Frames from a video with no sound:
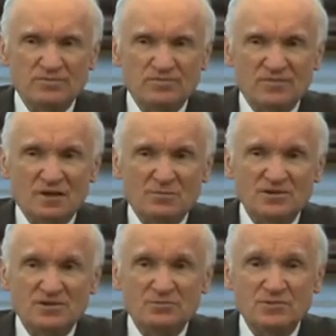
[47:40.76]
our
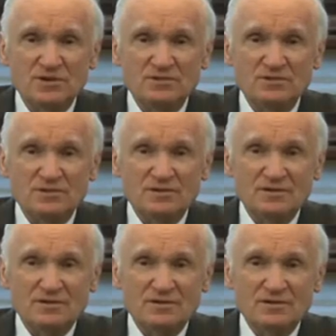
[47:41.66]
soul
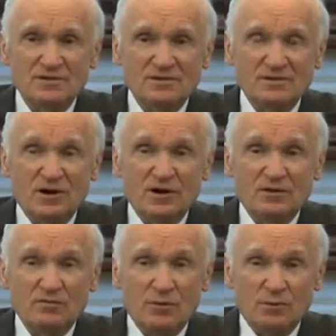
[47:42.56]
and
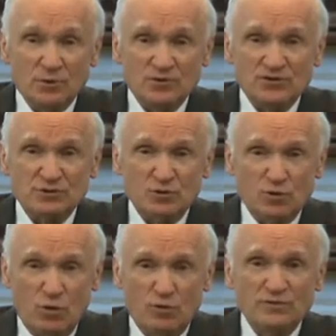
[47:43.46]
make it go to
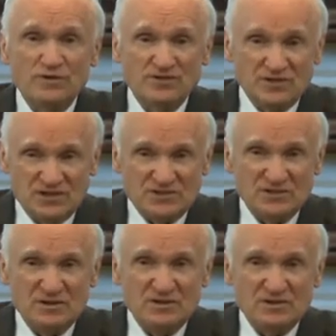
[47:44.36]
hell.
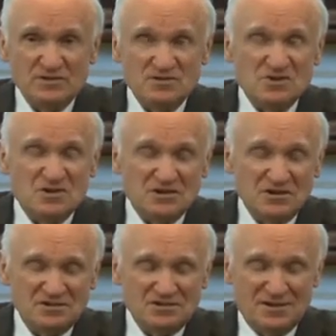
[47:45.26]
And there is
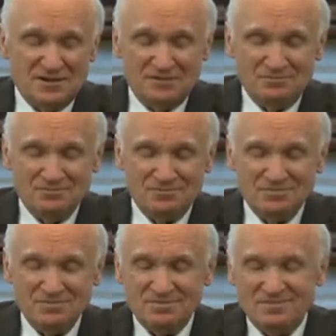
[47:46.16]
nothing
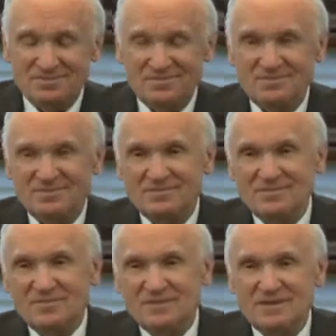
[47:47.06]
about it,
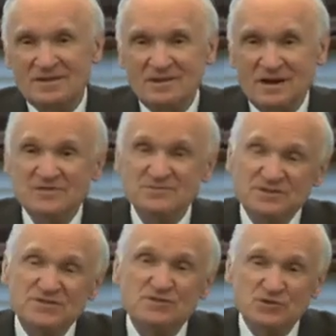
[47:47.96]
nothing,
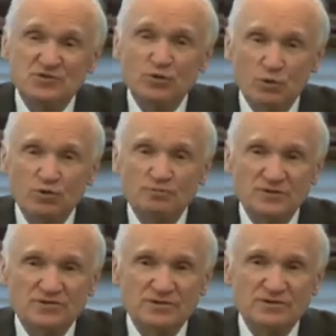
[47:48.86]
there is nothing
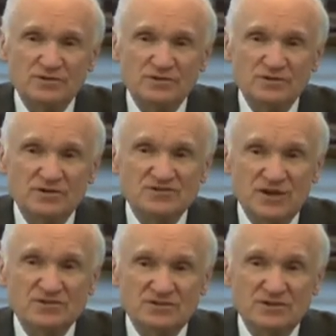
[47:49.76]
on the laws
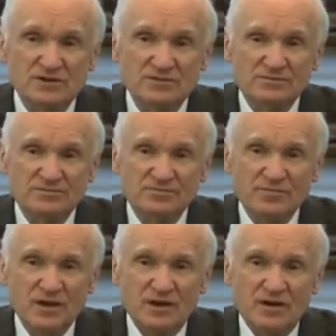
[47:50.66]
of the
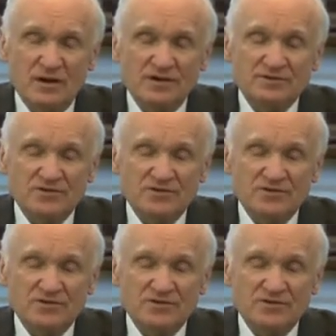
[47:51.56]
spiritual life.